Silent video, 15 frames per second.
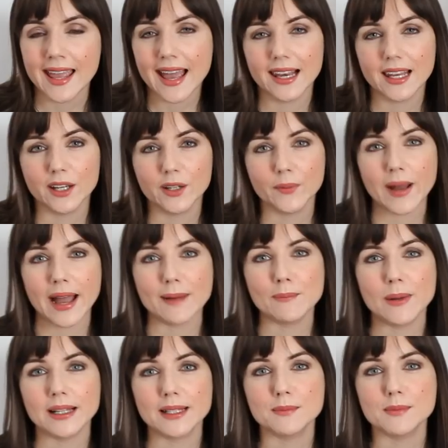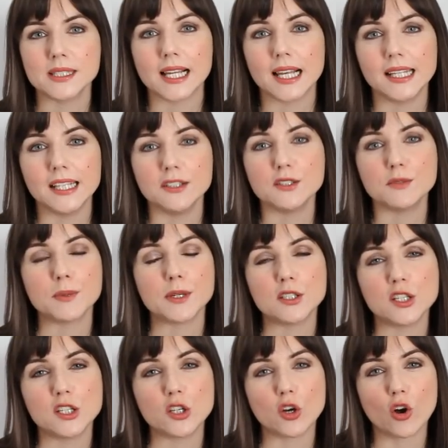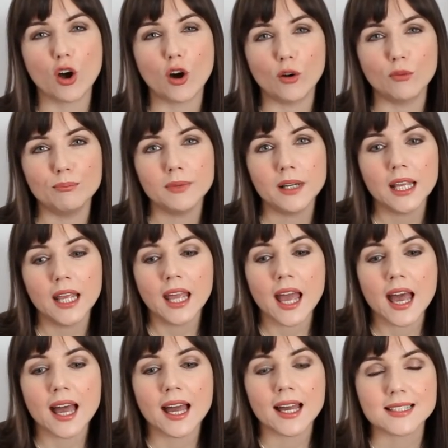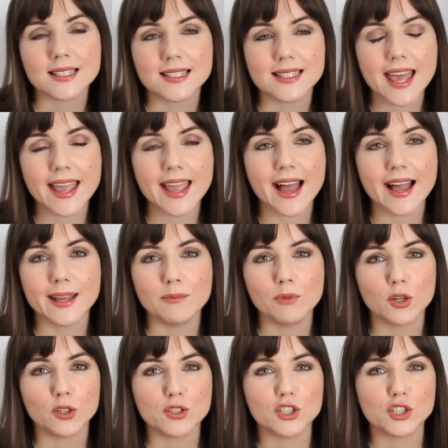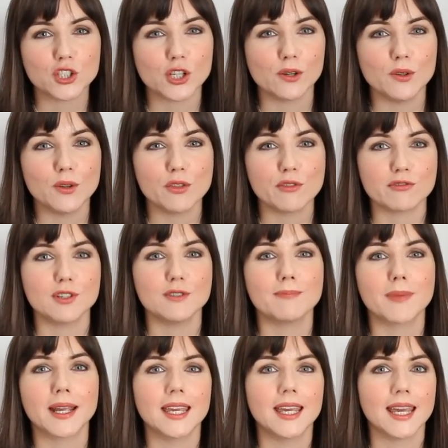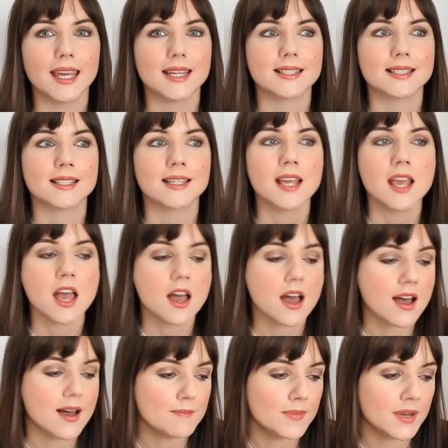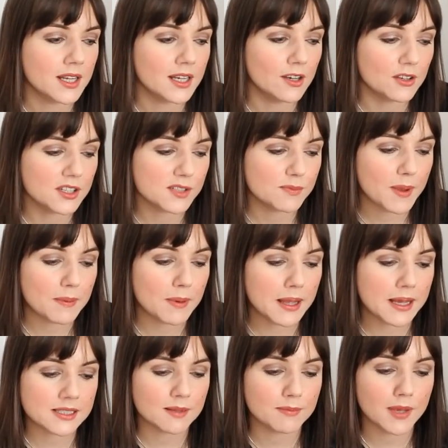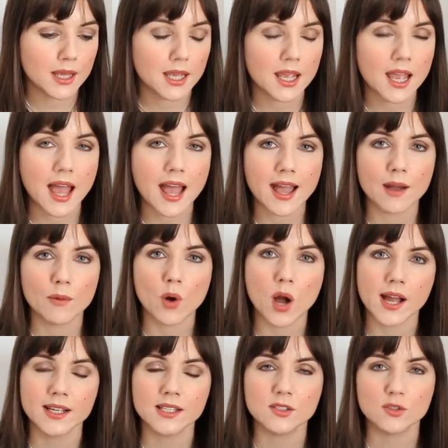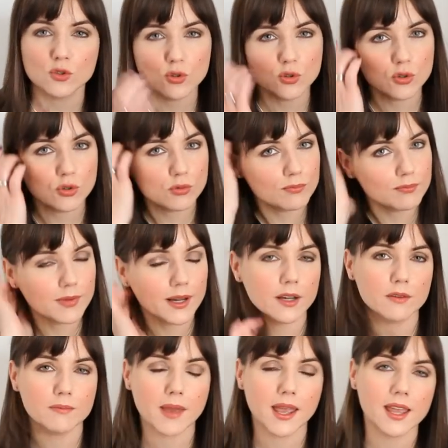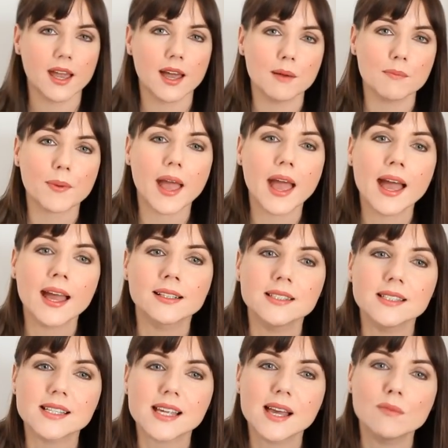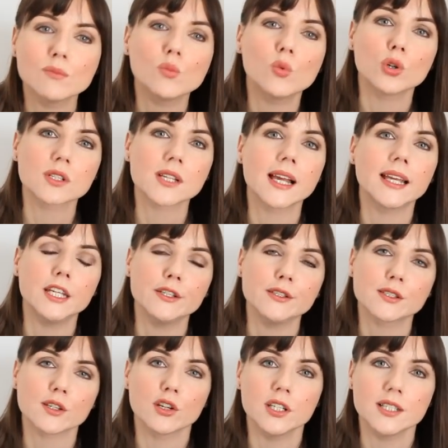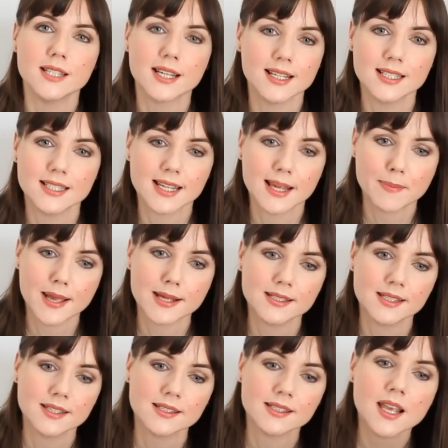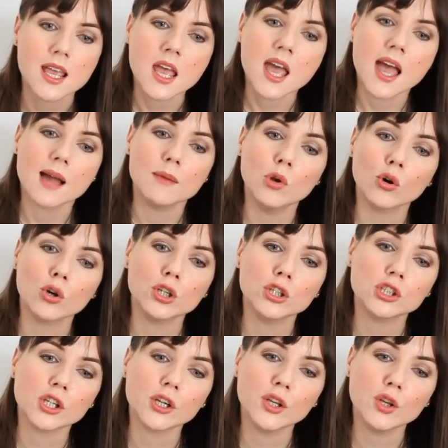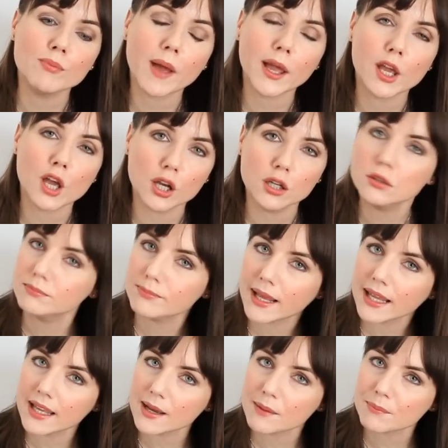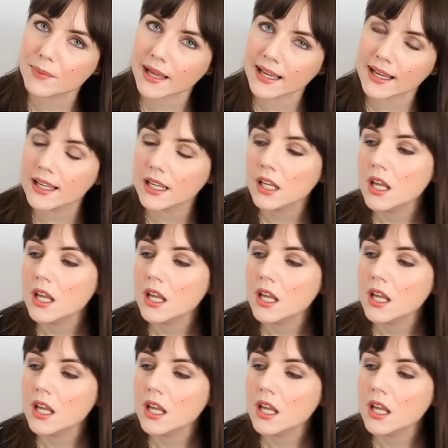Hello and welcome to SallyHughesBeauty.com. Today I'm going to show you through my kit. Lots of people ask me how I store my own makeup and what I use on a day-to-day basis. I'm not going to show you my own makeup bag.